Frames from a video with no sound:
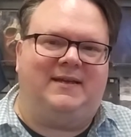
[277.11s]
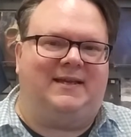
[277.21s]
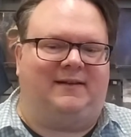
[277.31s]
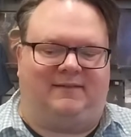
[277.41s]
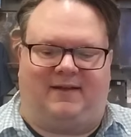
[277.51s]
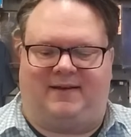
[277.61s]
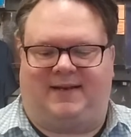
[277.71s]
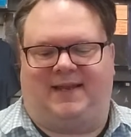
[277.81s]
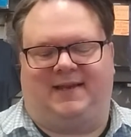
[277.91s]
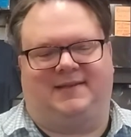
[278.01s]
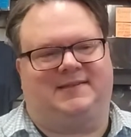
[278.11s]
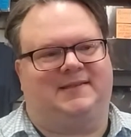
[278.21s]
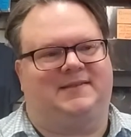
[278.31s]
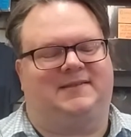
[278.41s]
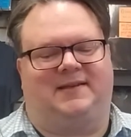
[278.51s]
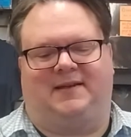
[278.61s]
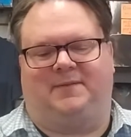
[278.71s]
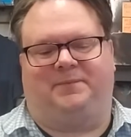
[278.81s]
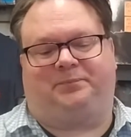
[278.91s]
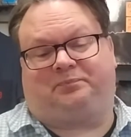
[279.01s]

in a lot of cases. Um,